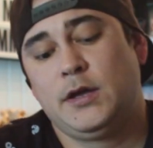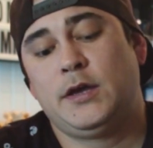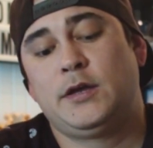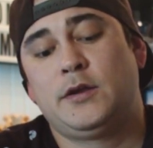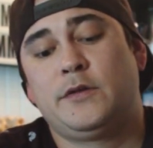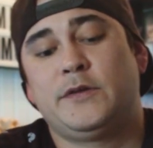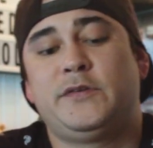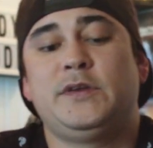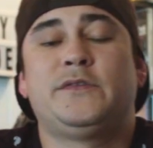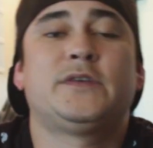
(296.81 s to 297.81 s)
And on the
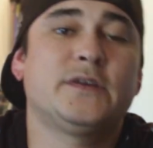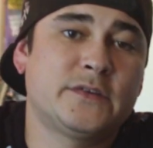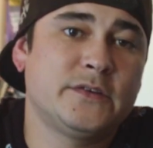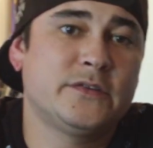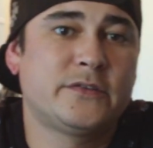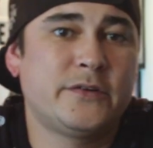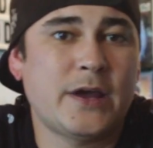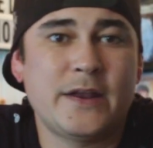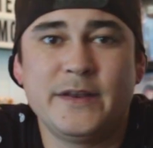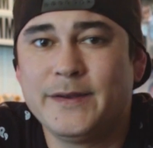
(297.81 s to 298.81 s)
T6s, they're
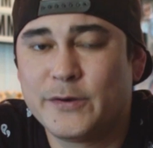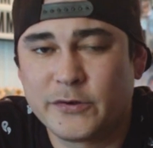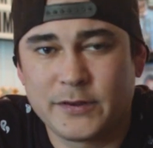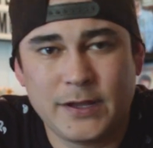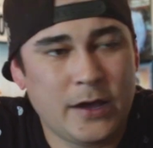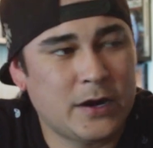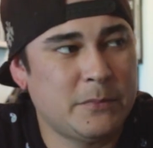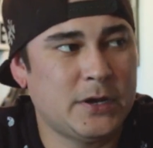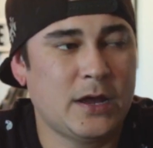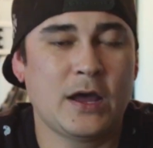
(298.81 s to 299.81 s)
not near as loud. I
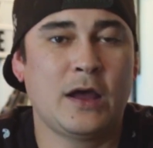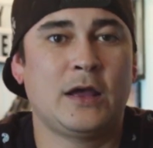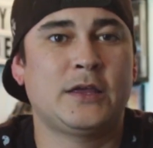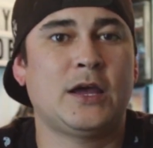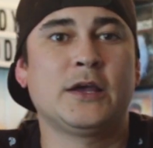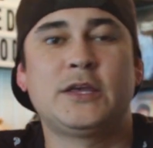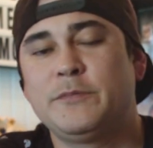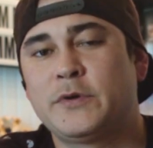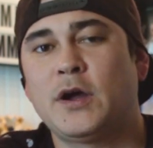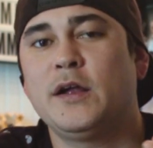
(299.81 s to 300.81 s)
mean, I
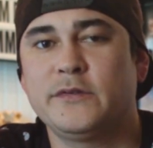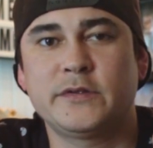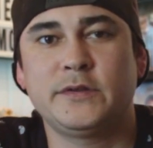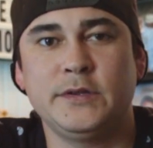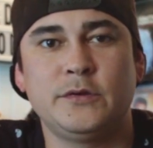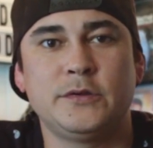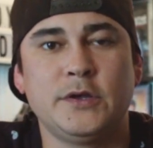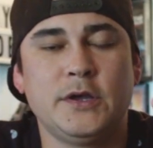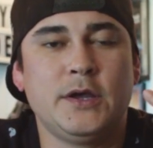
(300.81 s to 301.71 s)
keep constantly